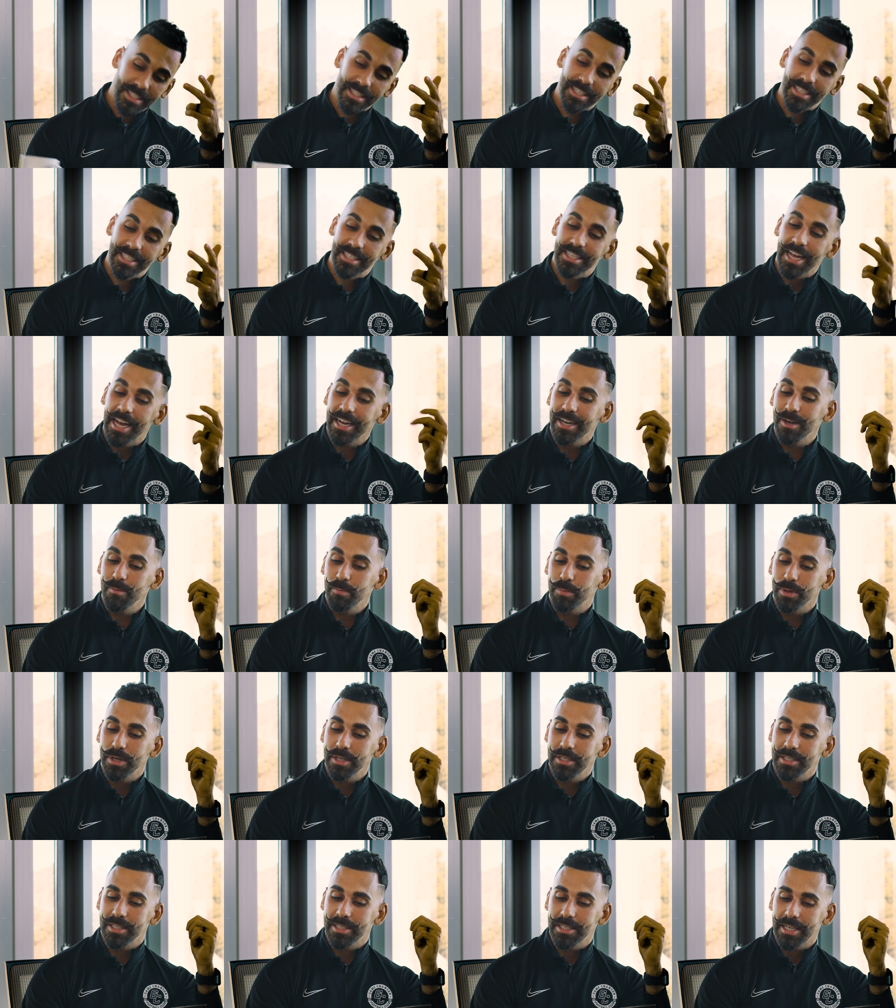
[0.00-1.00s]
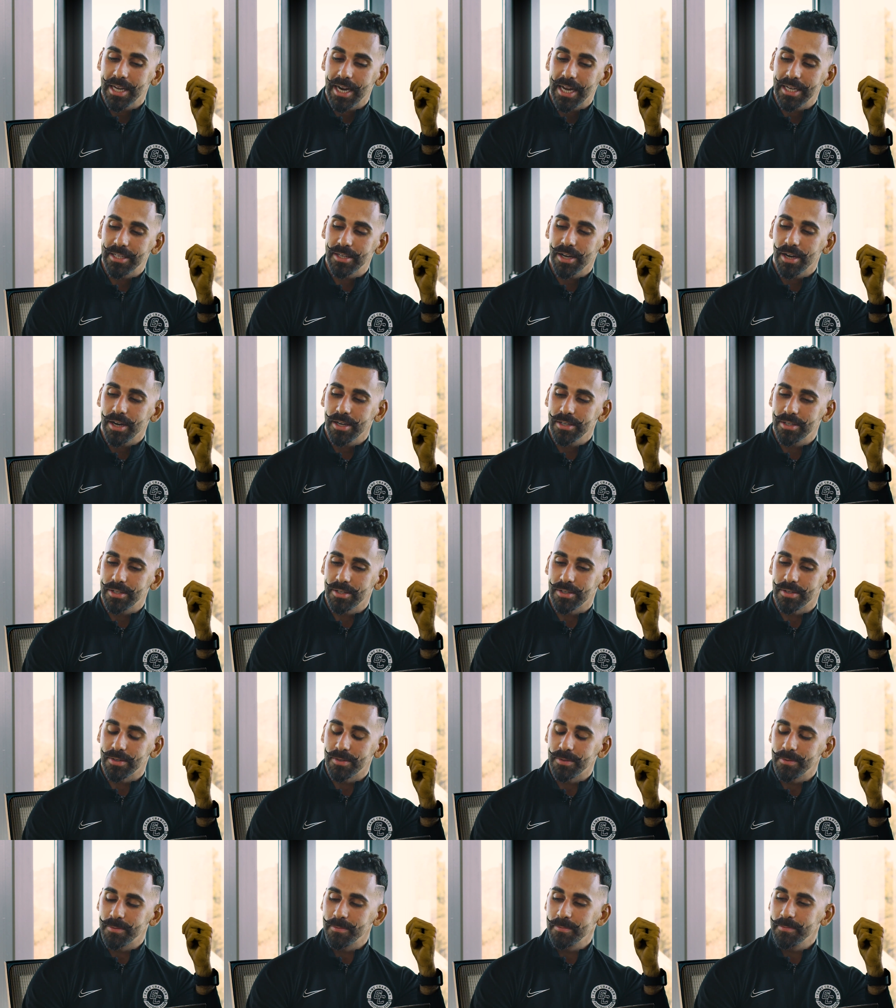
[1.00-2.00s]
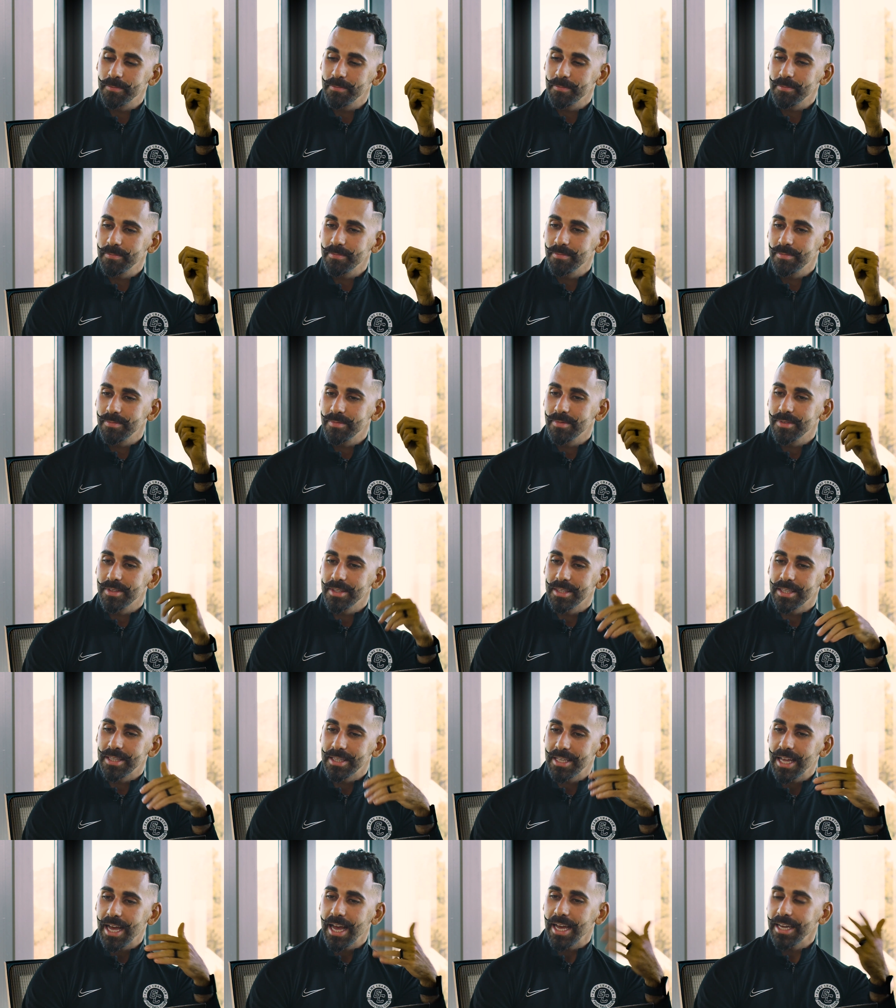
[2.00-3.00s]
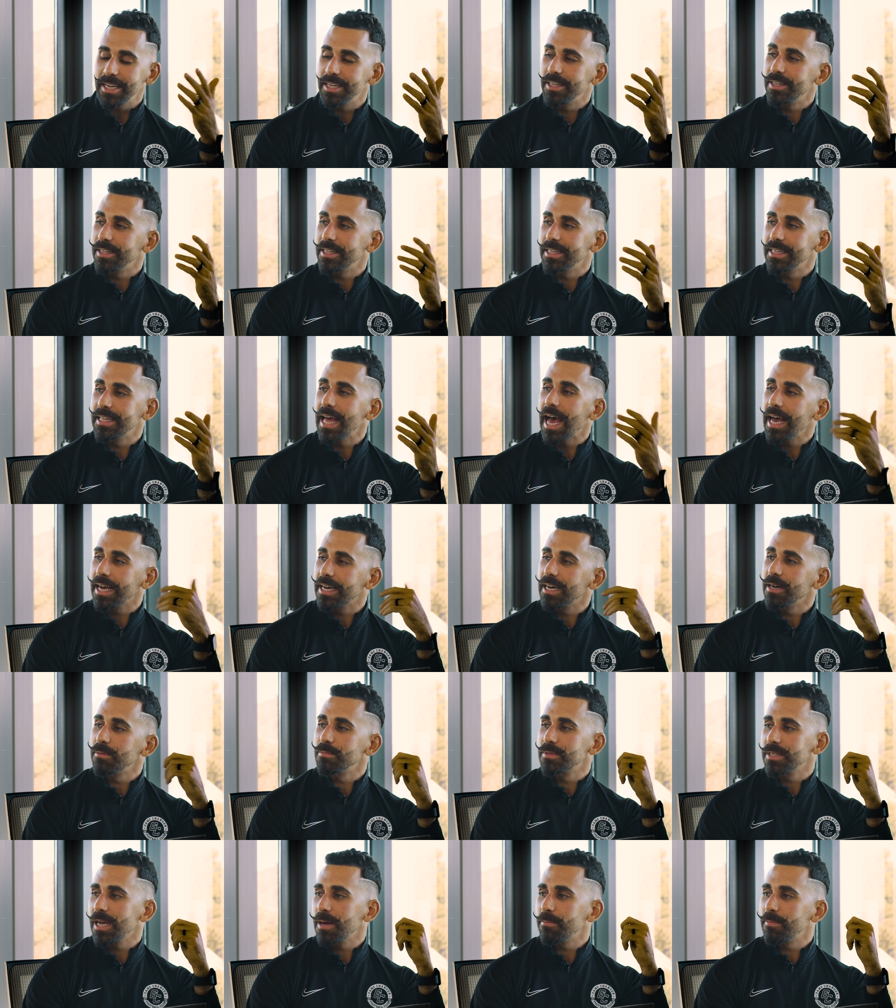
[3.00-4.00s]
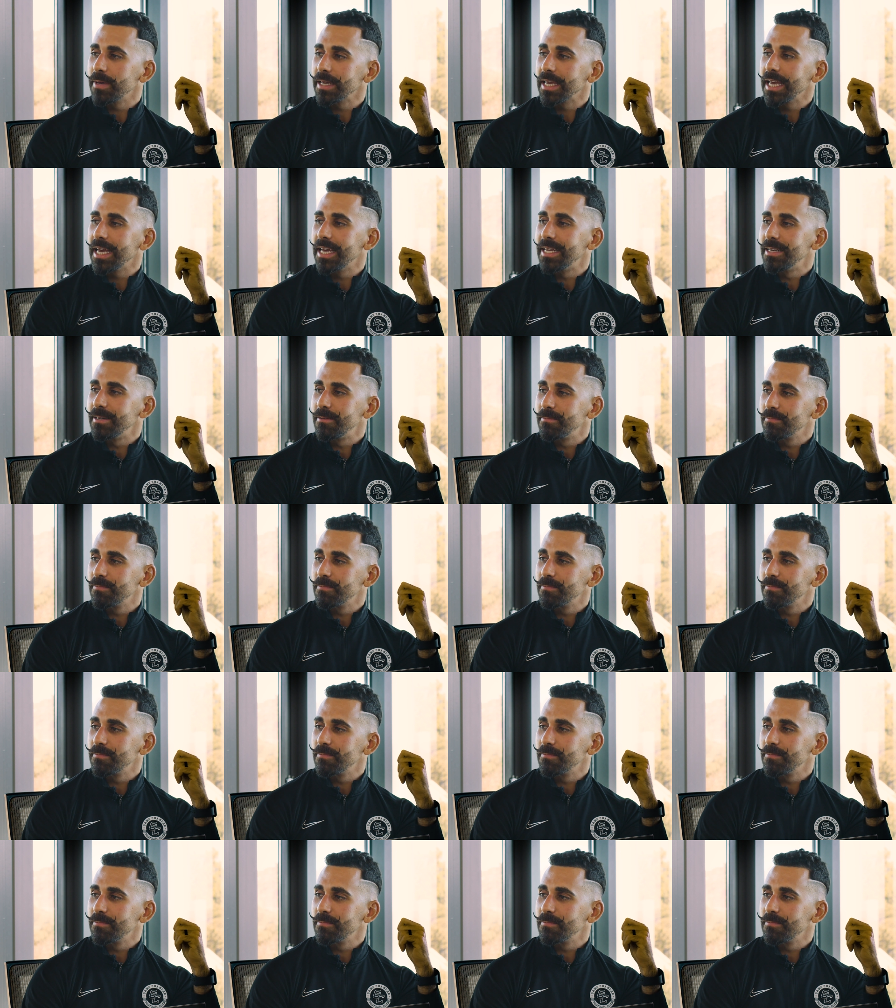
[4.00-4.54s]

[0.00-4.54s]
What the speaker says: the second person that I talk to that comes up again.